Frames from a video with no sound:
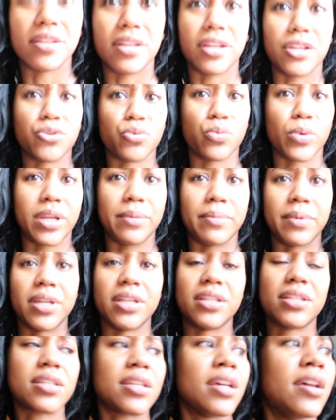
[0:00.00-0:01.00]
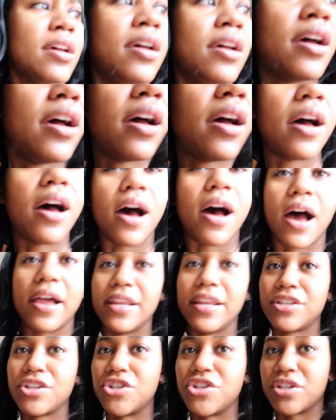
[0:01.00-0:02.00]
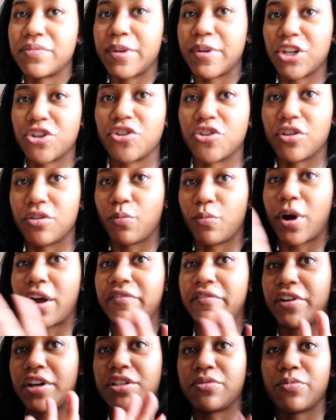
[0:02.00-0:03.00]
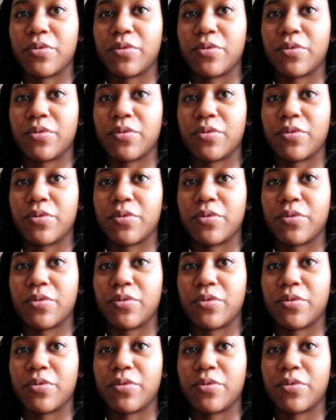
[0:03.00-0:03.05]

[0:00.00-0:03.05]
in like twenty minutes, I need to just make sure the Wi-Fi is